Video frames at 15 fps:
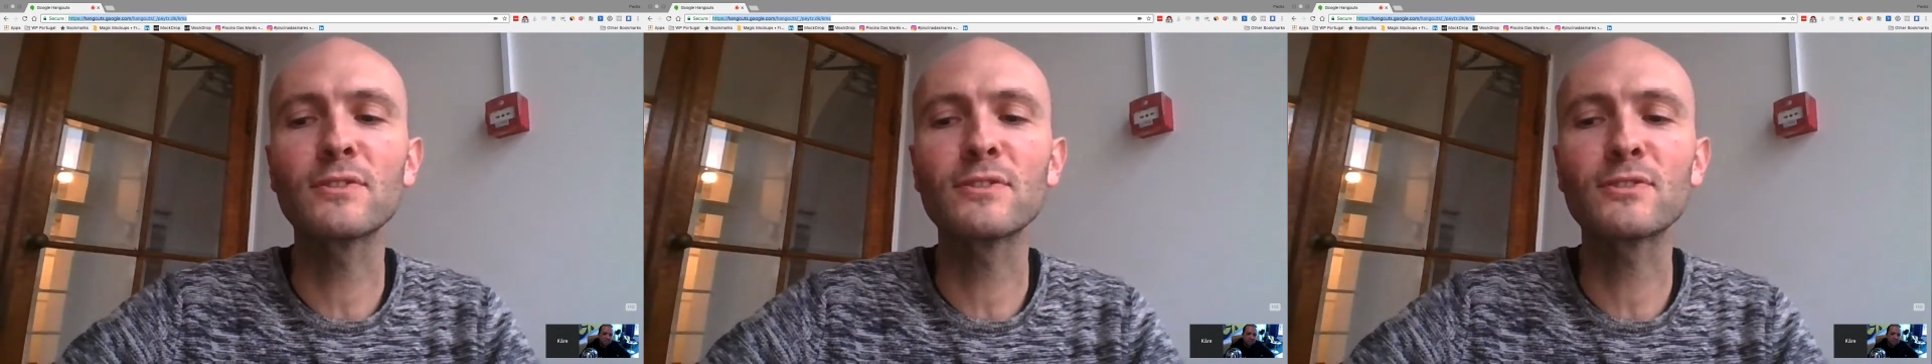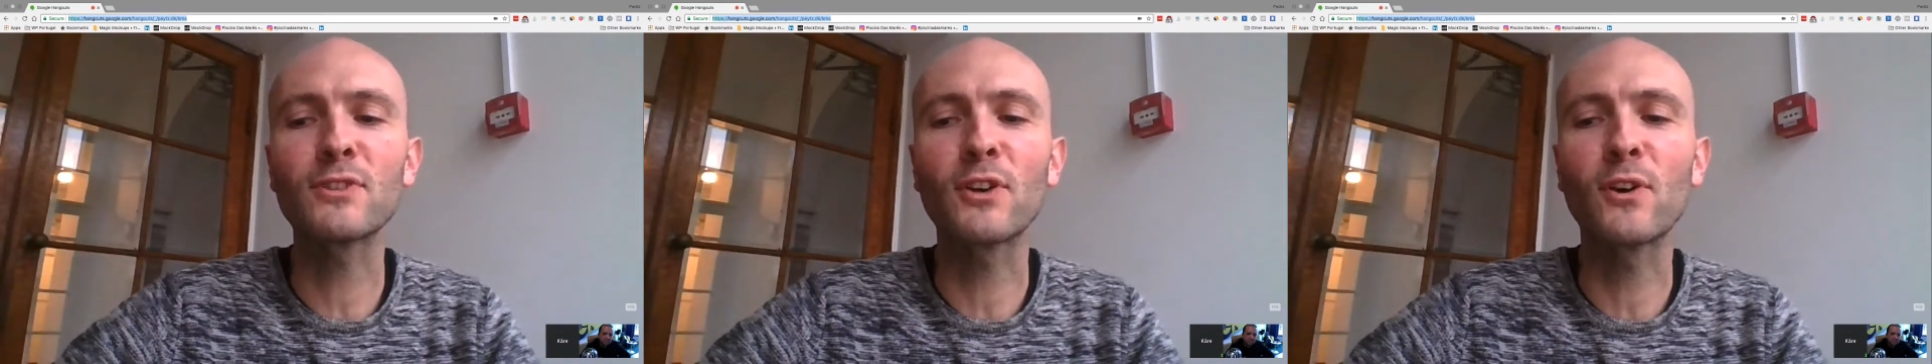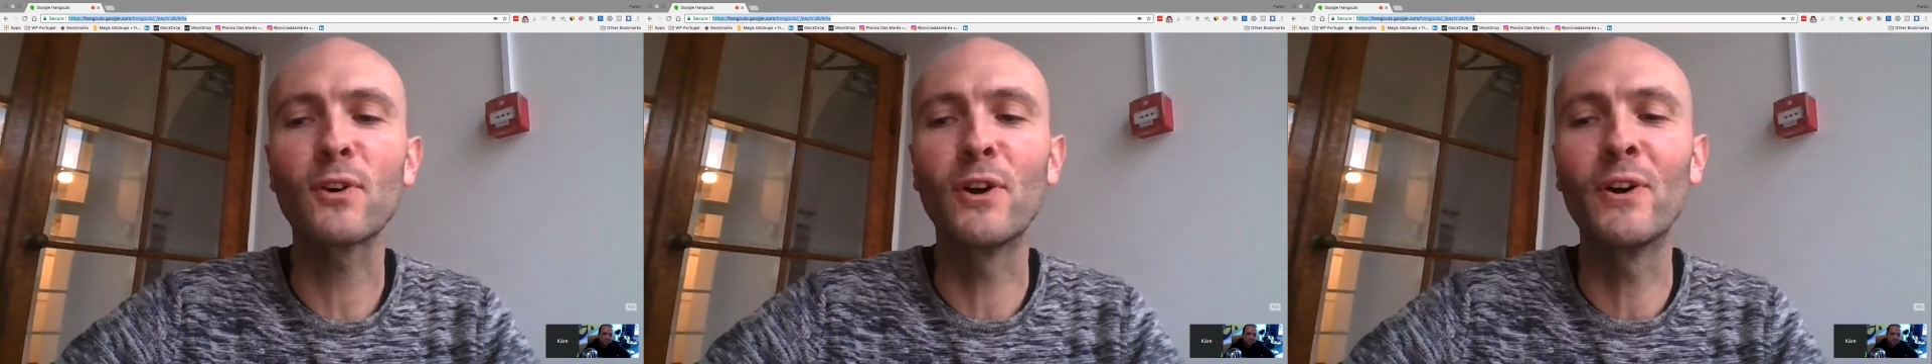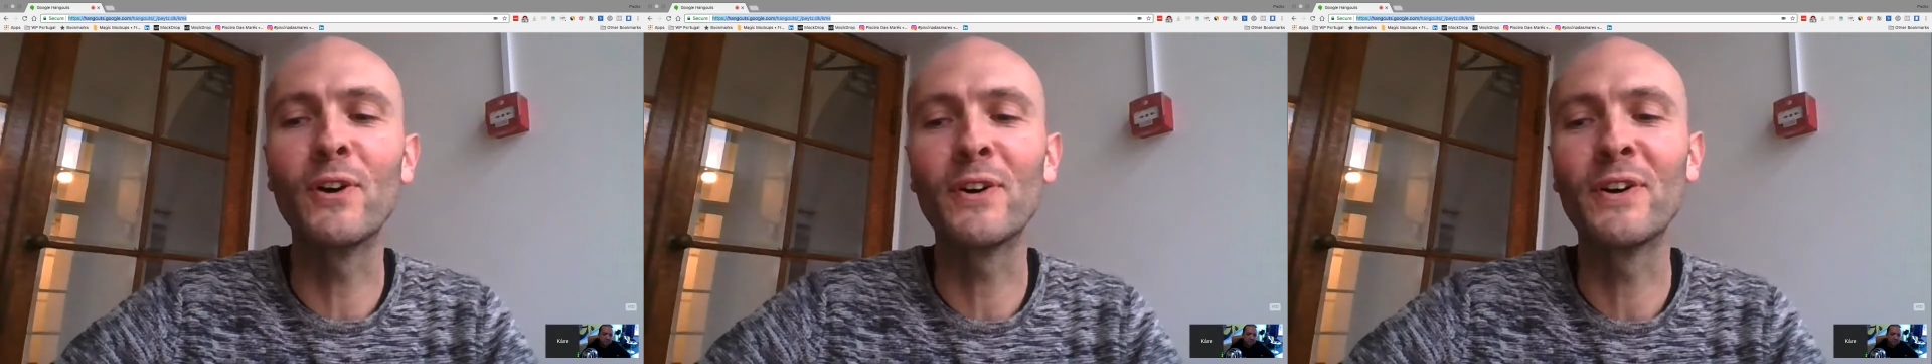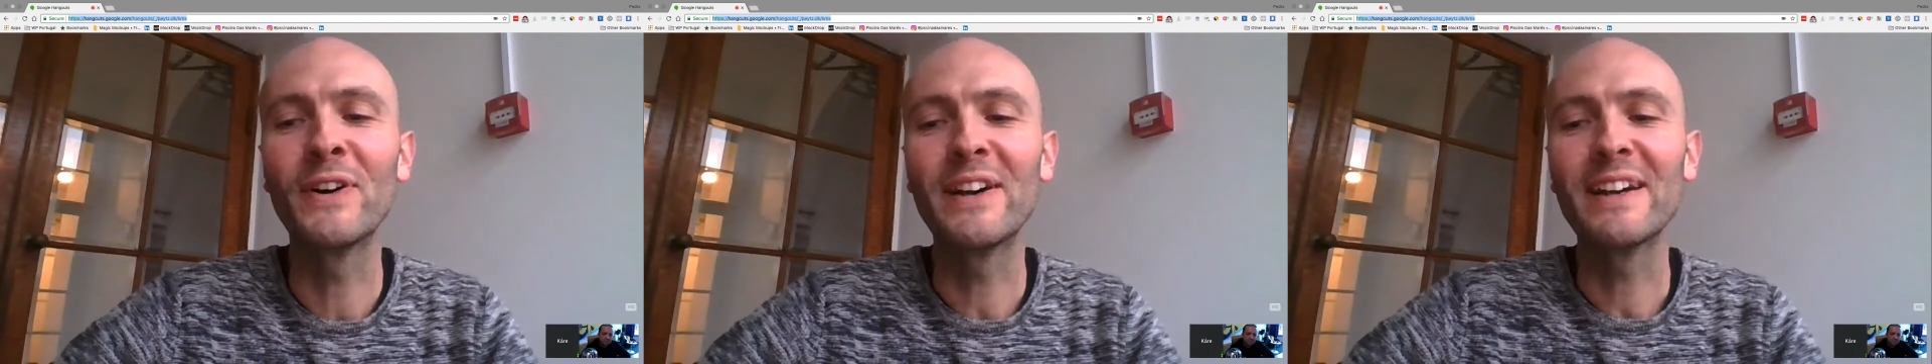So
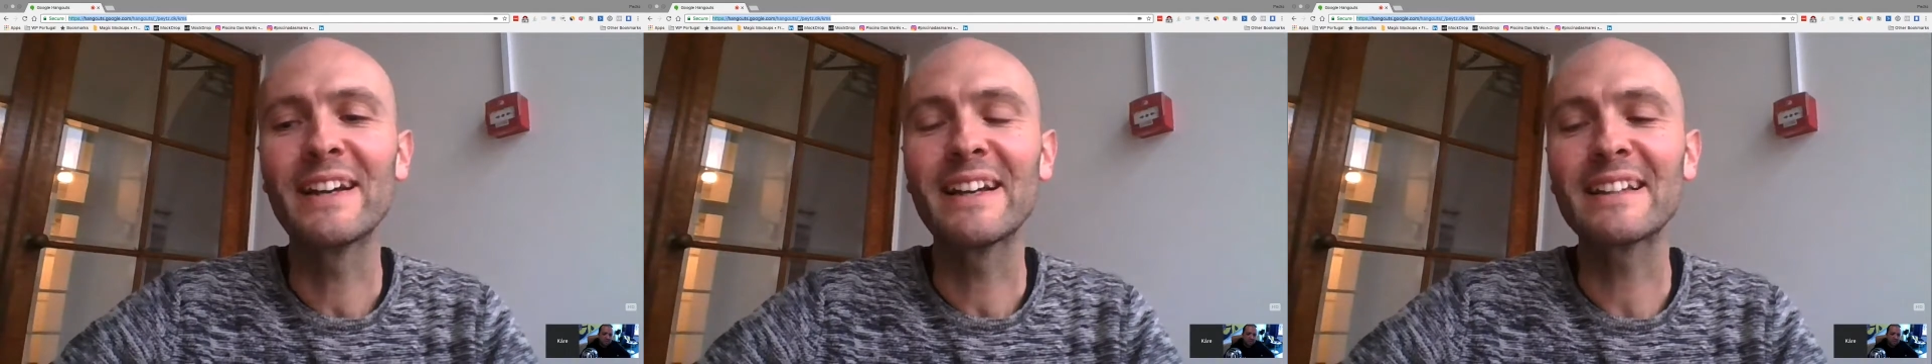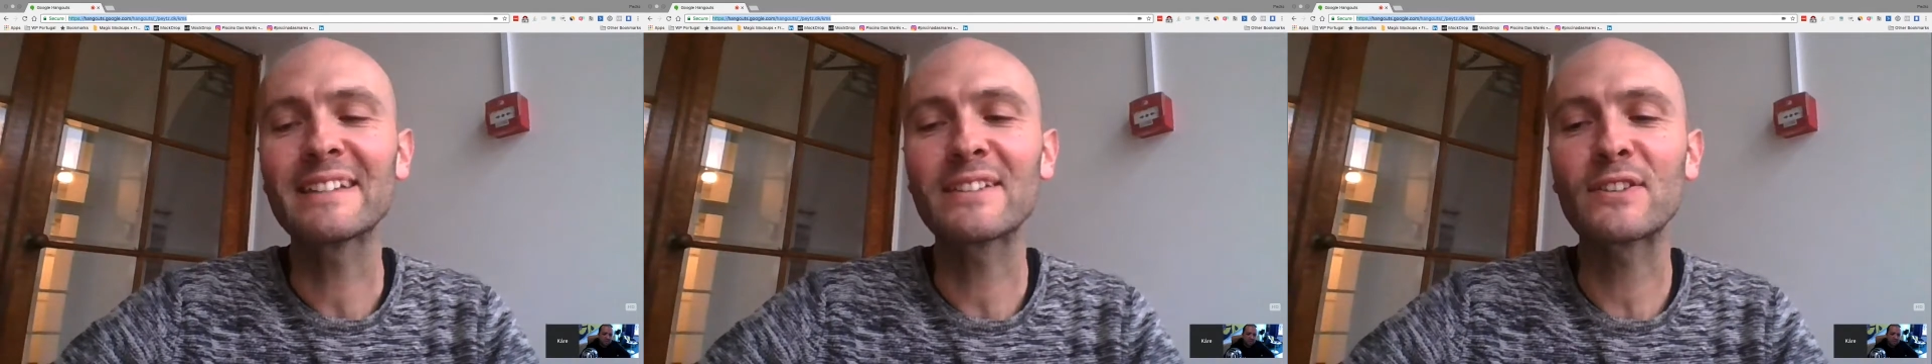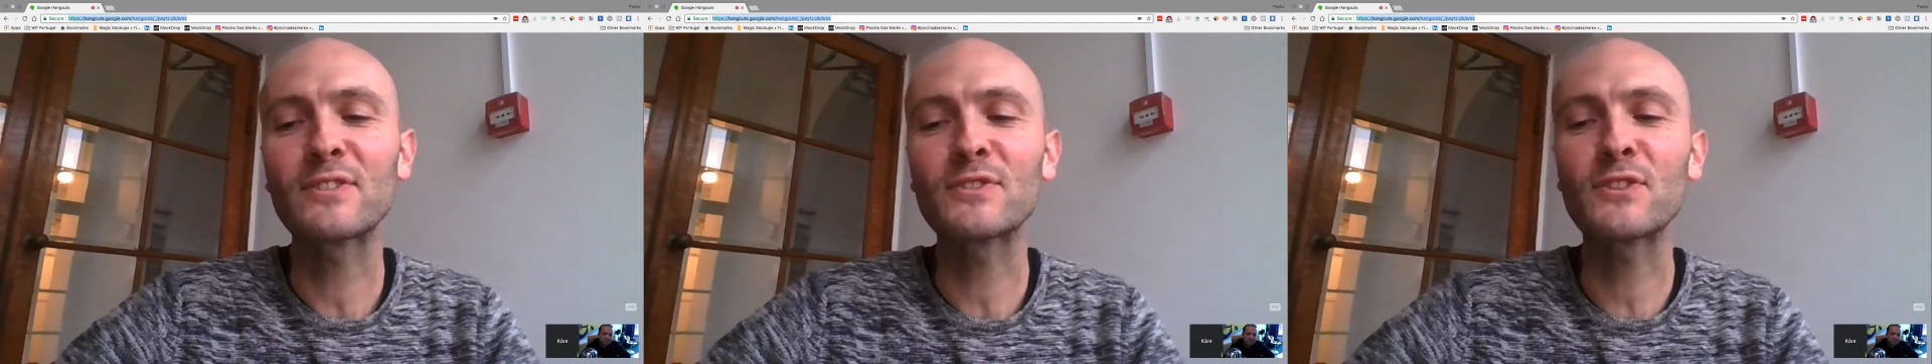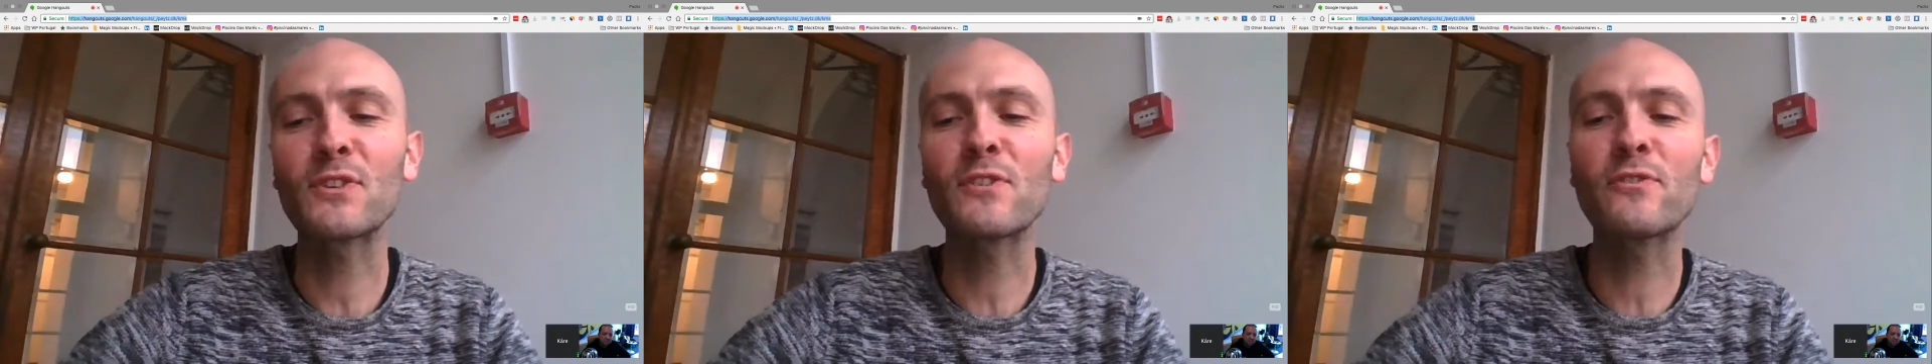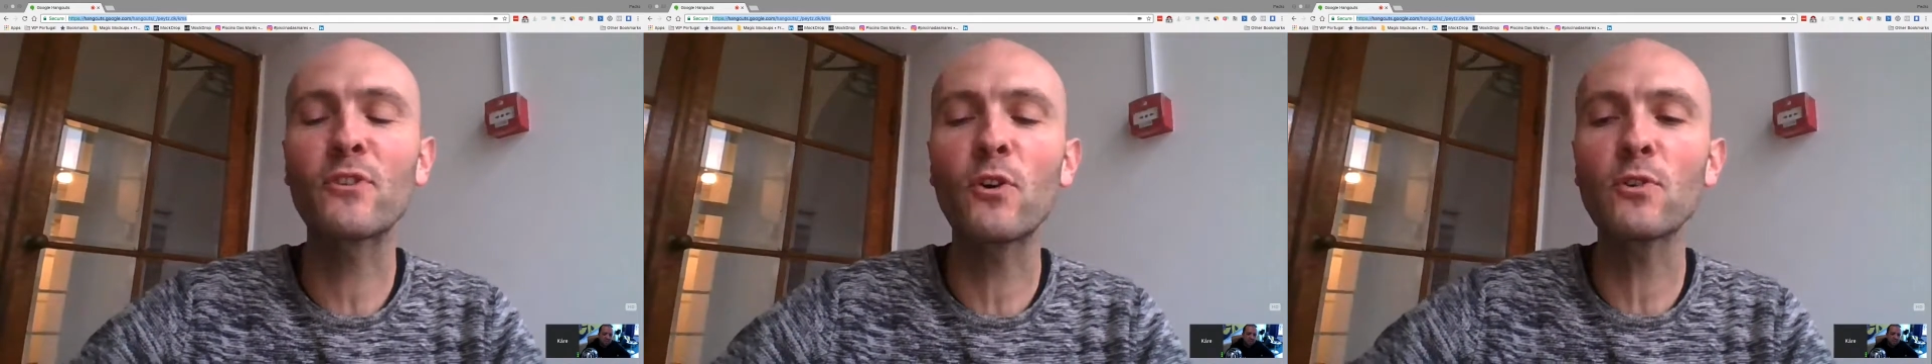
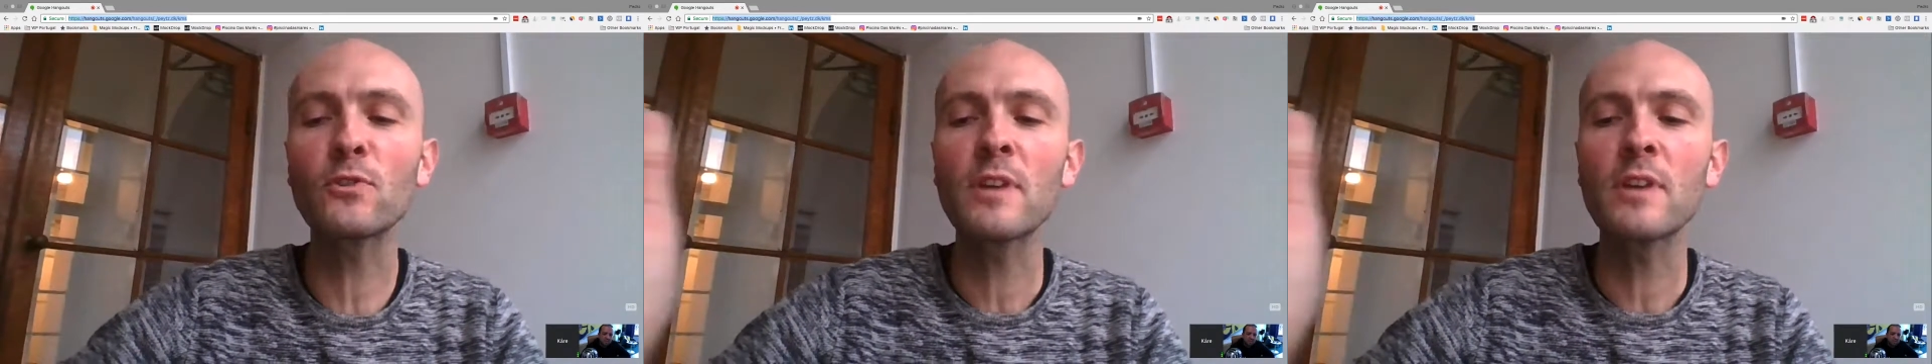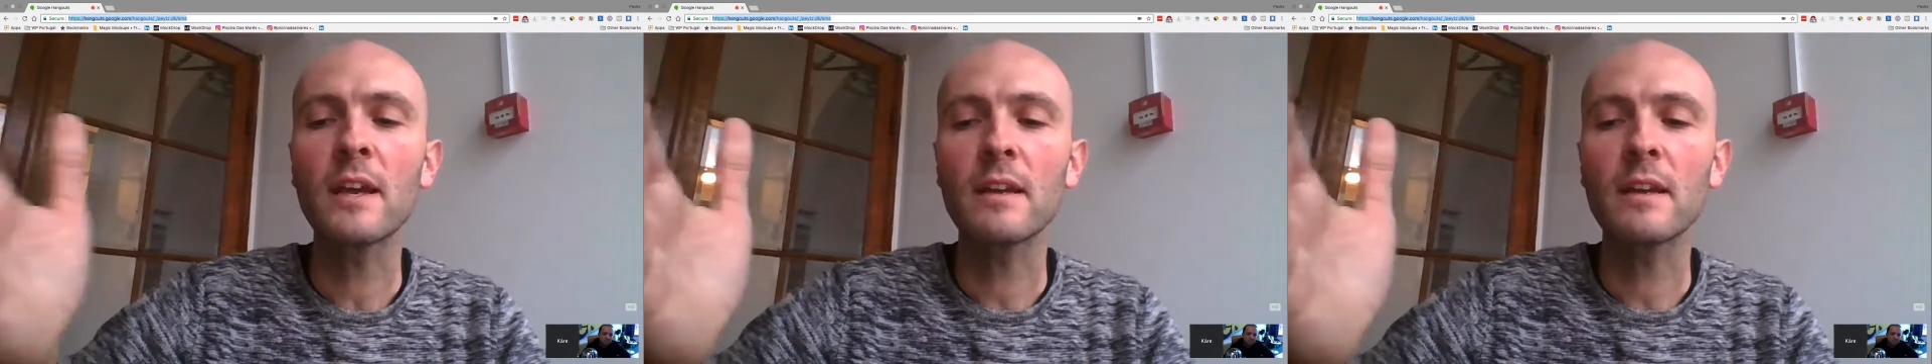of course,